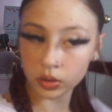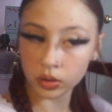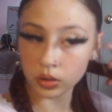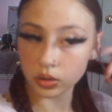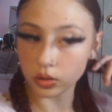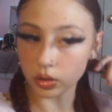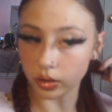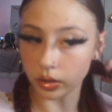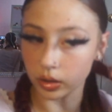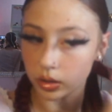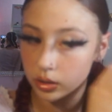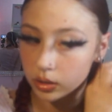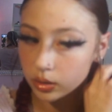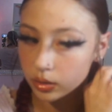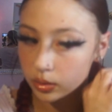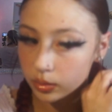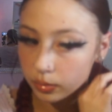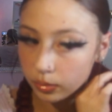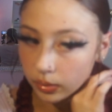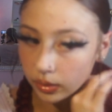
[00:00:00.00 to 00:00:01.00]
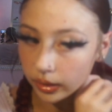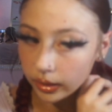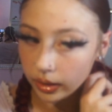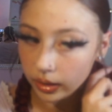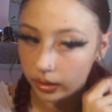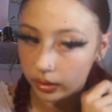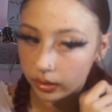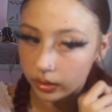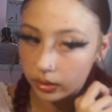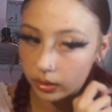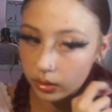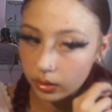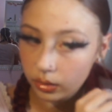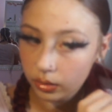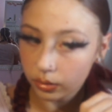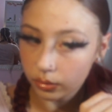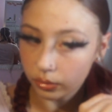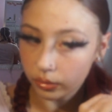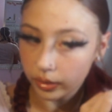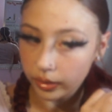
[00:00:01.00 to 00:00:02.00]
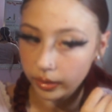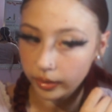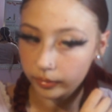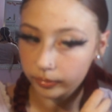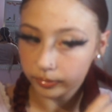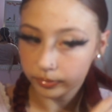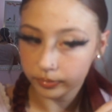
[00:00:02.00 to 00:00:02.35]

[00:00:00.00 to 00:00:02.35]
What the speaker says: So you're gonna split it into 3.